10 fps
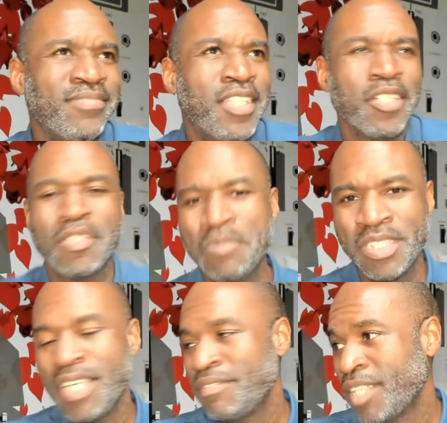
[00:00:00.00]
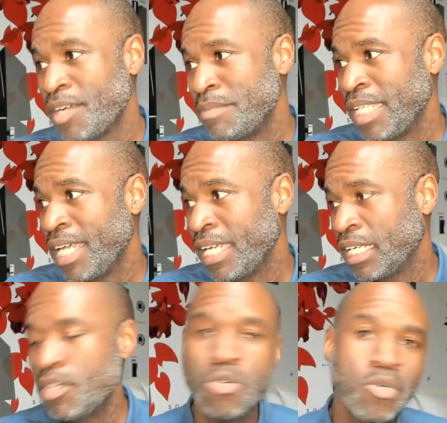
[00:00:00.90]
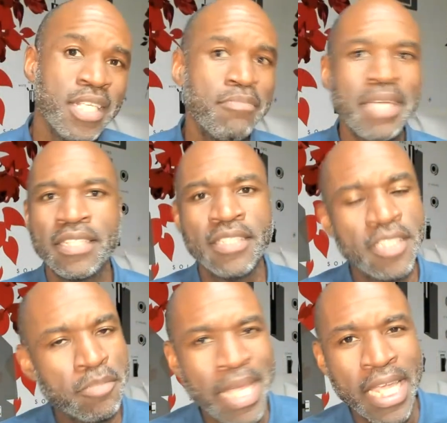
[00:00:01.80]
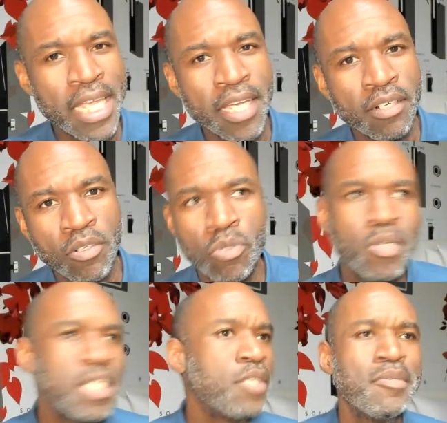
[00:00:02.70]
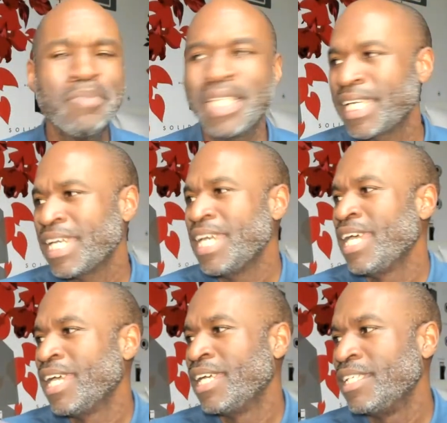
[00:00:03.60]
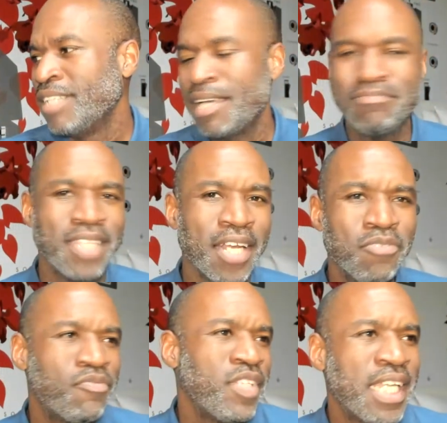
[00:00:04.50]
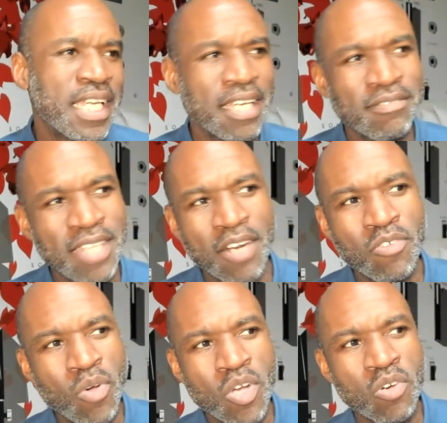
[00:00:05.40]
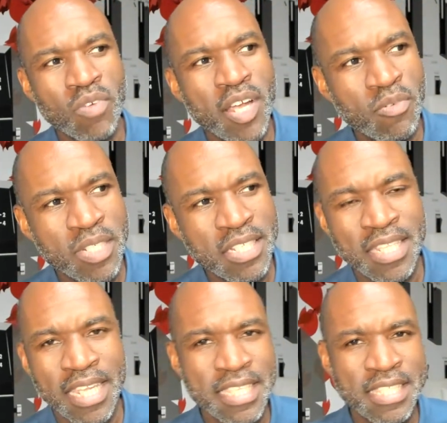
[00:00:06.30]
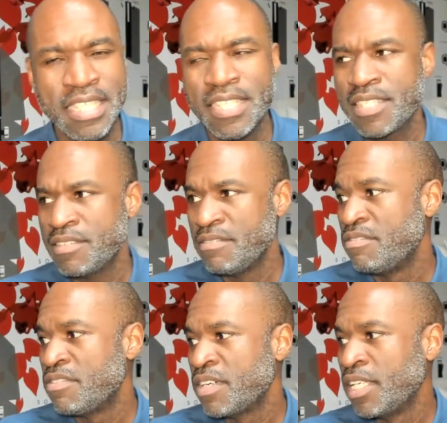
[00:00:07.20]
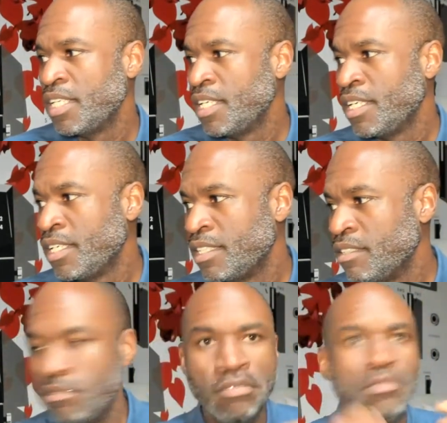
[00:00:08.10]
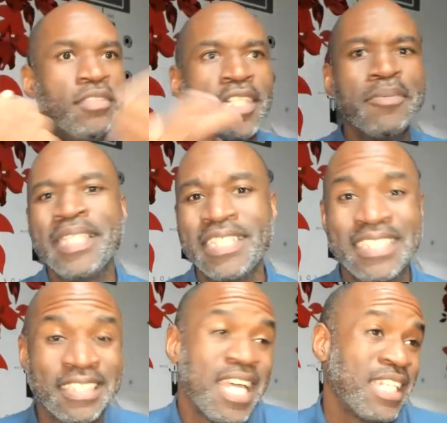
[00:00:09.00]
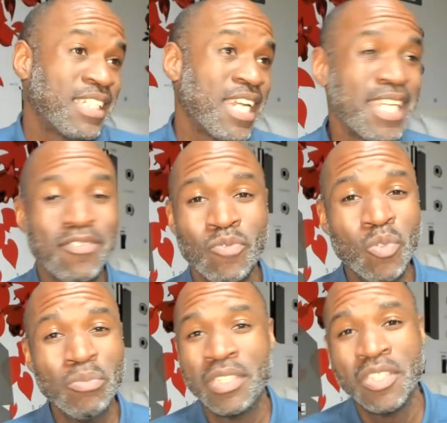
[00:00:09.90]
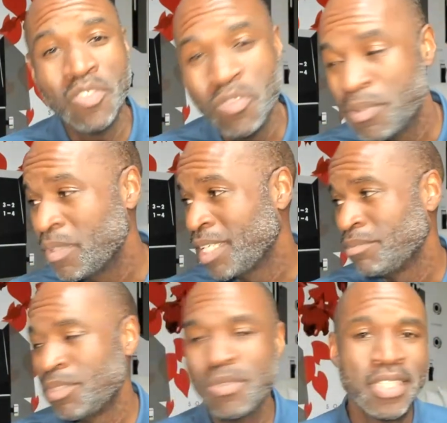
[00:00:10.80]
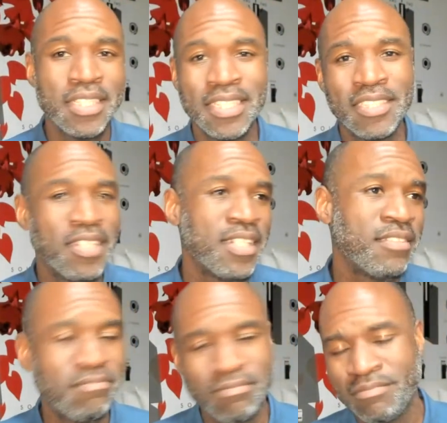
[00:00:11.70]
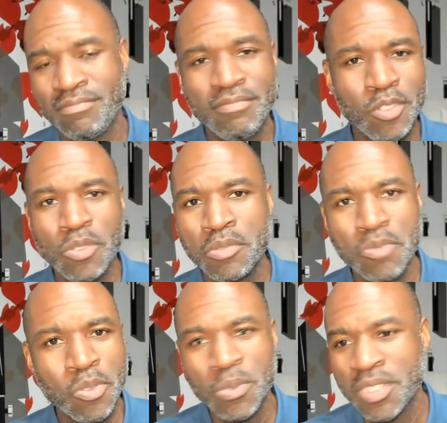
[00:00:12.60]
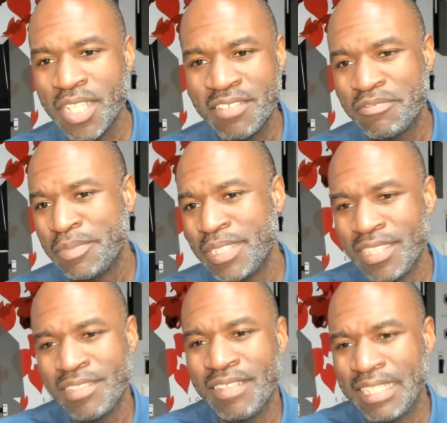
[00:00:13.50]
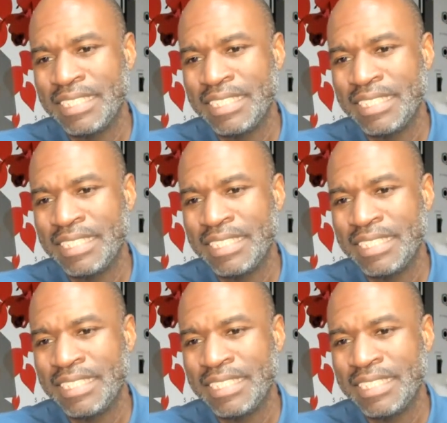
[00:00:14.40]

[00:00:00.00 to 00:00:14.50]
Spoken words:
there's some stuff that I'll be like, oh, I didn't make it to Japan or, oh, you know what I mean? But like, I don't feel like I don't walk around with just like a sense of, you know what I mean? It's just, nah, I just got to get from womb to tomb. And while I'm doing it, let's try to do some cool stuff. But, you know,